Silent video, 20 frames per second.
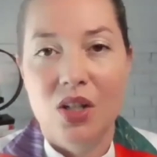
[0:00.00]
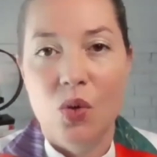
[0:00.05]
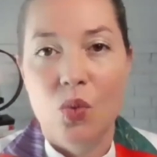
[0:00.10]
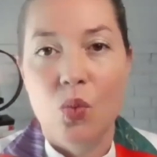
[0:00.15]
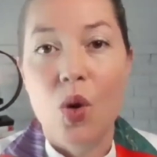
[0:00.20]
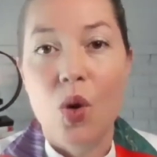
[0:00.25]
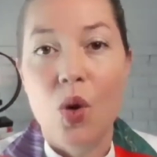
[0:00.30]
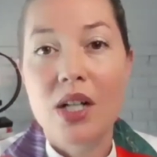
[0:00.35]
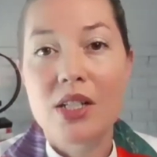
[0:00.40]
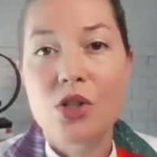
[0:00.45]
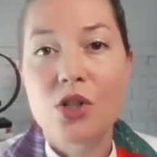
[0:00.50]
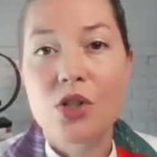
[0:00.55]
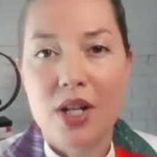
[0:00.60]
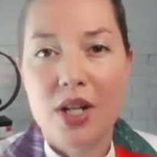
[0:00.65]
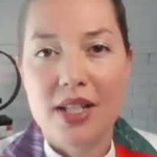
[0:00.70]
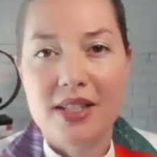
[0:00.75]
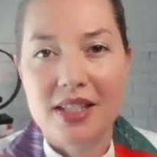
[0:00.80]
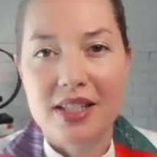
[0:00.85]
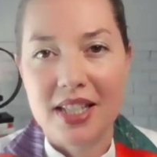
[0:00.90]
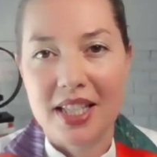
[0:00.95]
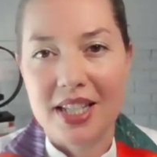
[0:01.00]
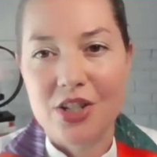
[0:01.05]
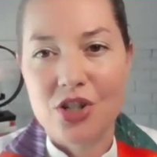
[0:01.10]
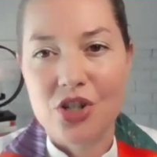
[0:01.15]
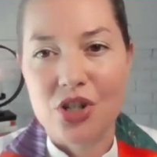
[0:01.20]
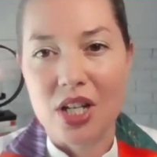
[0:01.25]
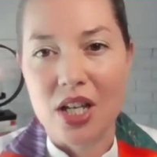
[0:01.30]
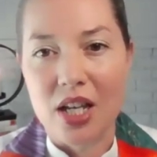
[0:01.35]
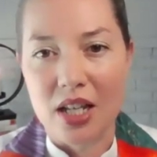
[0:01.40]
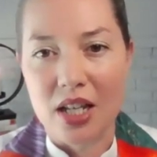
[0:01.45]
one
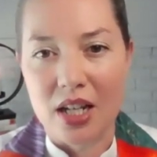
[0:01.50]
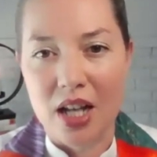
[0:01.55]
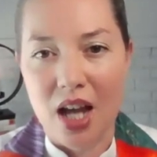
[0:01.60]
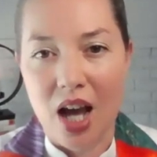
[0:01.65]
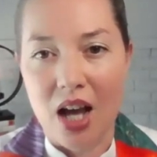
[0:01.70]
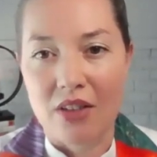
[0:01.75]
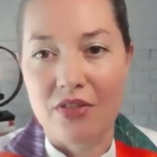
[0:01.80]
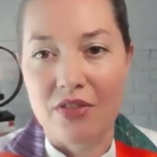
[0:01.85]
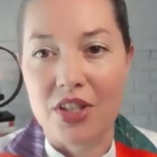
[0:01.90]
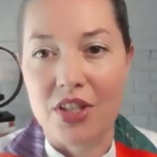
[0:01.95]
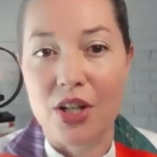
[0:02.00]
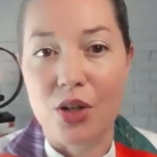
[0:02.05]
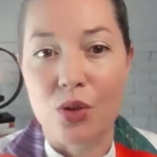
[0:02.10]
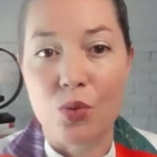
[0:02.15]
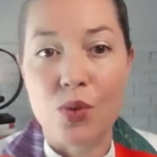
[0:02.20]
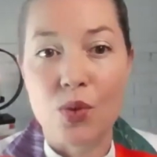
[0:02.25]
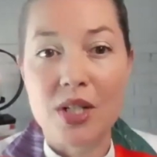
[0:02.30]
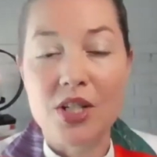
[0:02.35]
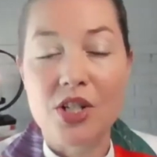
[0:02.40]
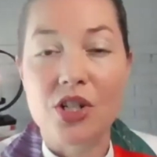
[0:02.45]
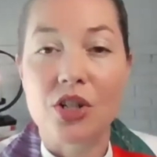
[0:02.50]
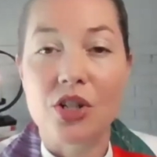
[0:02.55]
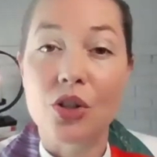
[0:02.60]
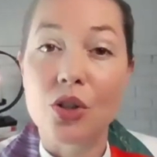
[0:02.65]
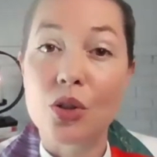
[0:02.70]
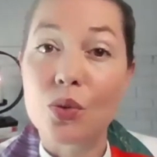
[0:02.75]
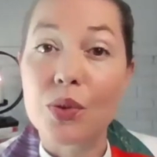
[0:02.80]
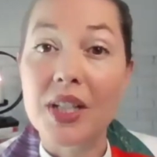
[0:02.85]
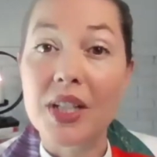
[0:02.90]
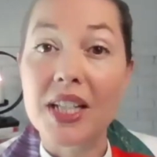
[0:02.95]
translation of the original
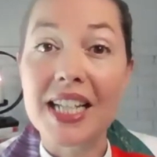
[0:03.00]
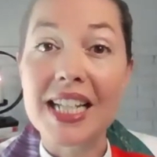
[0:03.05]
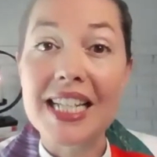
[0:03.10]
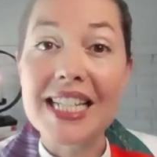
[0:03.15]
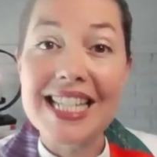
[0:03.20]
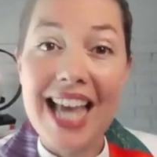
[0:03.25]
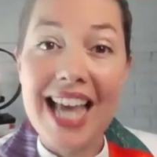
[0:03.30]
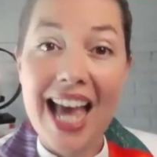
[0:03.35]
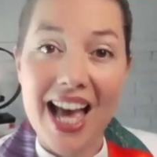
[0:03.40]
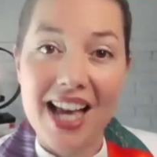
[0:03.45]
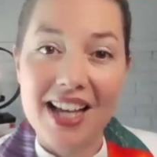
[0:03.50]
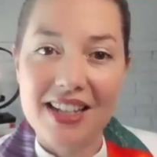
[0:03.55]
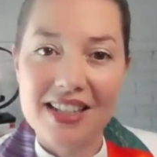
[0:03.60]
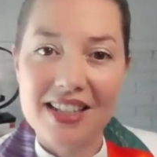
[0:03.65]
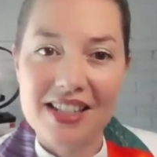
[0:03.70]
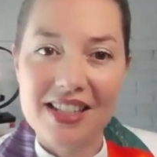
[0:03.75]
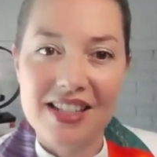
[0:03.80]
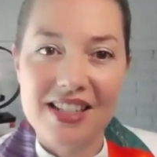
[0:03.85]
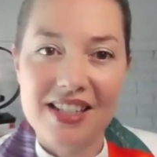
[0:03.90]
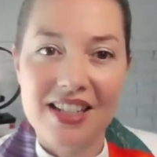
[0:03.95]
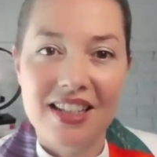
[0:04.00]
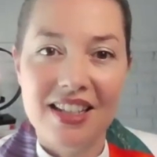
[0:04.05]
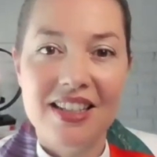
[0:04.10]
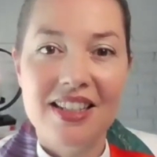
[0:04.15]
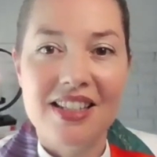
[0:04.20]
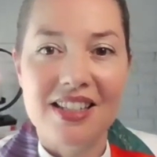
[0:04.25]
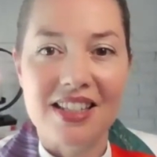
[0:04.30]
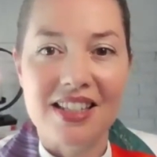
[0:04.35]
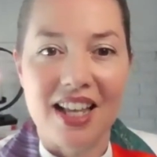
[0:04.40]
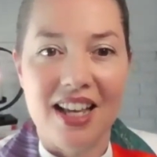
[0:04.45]
Greek text
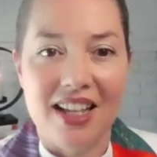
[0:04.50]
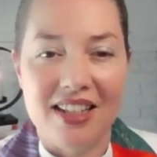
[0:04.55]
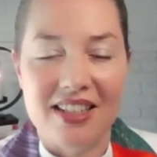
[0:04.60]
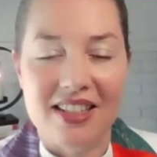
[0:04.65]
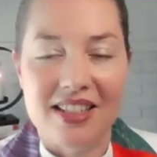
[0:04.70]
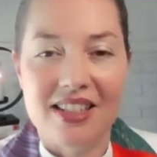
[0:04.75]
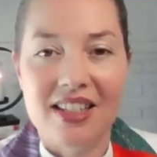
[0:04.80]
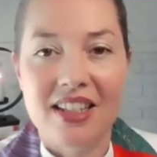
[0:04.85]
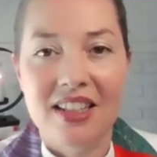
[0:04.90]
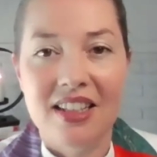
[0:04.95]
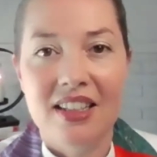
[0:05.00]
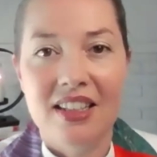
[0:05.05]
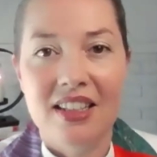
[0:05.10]
says,